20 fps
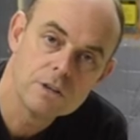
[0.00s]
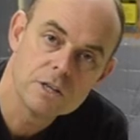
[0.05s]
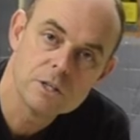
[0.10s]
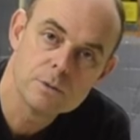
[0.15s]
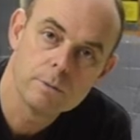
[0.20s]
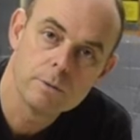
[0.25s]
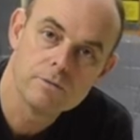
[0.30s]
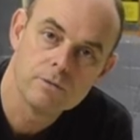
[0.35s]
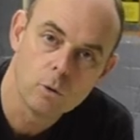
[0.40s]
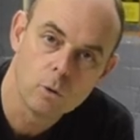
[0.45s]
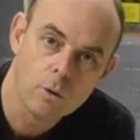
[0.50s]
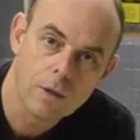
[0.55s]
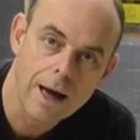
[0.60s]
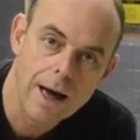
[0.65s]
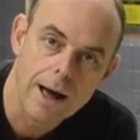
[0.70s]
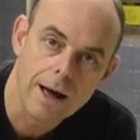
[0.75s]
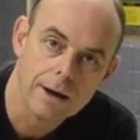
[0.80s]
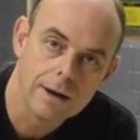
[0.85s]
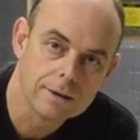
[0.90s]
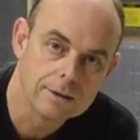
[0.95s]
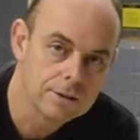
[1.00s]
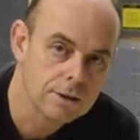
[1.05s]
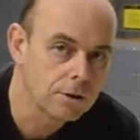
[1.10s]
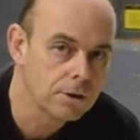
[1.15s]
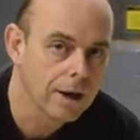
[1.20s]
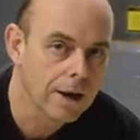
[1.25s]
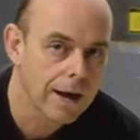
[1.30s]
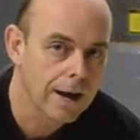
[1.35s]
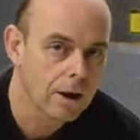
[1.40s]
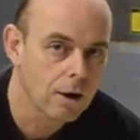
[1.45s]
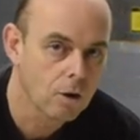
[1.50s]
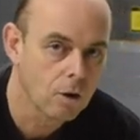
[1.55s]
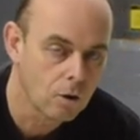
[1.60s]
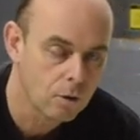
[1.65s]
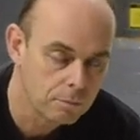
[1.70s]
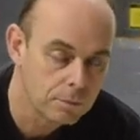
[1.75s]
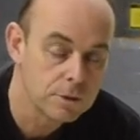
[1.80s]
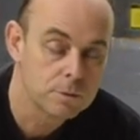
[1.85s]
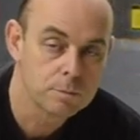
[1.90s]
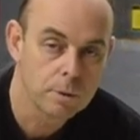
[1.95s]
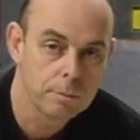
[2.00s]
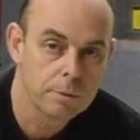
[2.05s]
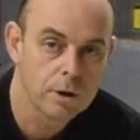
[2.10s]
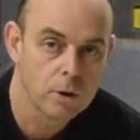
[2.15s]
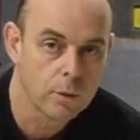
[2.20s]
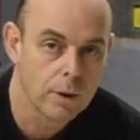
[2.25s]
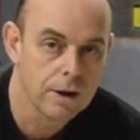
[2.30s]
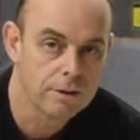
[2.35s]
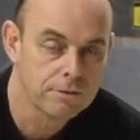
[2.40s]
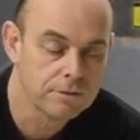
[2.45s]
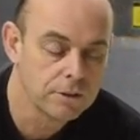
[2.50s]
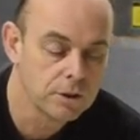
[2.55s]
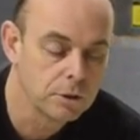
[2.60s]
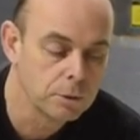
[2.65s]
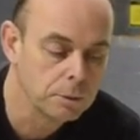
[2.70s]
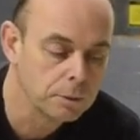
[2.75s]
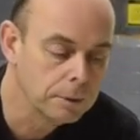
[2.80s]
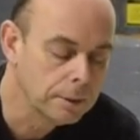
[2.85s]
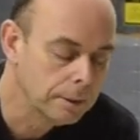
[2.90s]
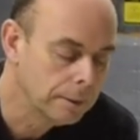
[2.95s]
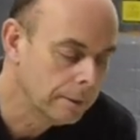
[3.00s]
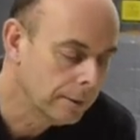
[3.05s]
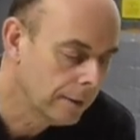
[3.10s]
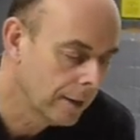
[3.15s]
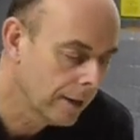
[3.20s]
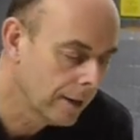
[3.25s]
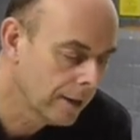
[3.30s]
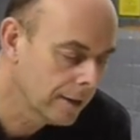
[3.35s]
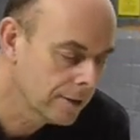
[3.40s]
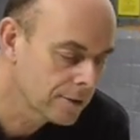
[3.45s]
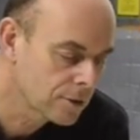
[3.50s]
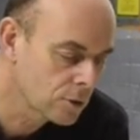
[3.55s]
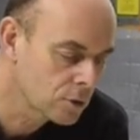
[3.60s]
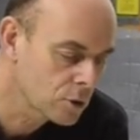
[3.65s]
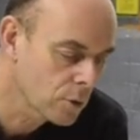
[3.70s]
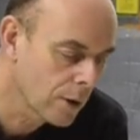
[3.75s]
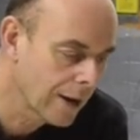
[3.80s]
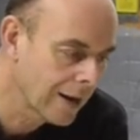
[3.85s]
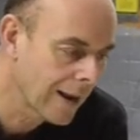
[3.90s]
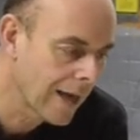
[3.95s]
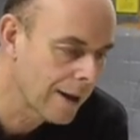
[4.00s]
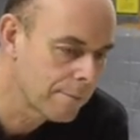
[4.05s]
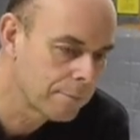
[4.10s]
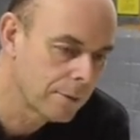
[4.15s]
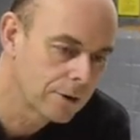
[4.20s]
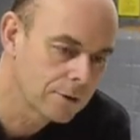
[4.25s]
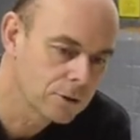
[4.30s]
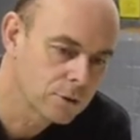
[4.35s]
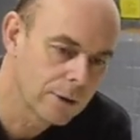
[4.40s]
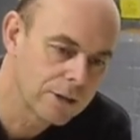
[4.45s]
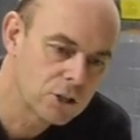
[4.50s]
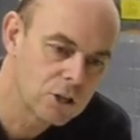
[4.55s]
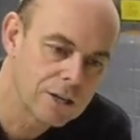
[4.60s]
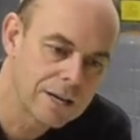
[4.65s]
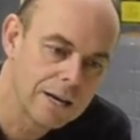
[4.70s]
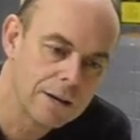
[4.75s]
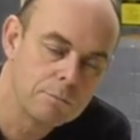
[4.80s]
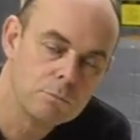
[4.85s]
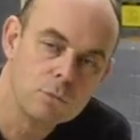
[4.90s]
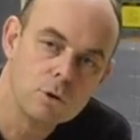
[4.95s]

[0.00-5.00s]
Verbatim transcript: years before that. I don't know how long, but it's probably quite a few. Uh, so it's quite a landmark to actually get it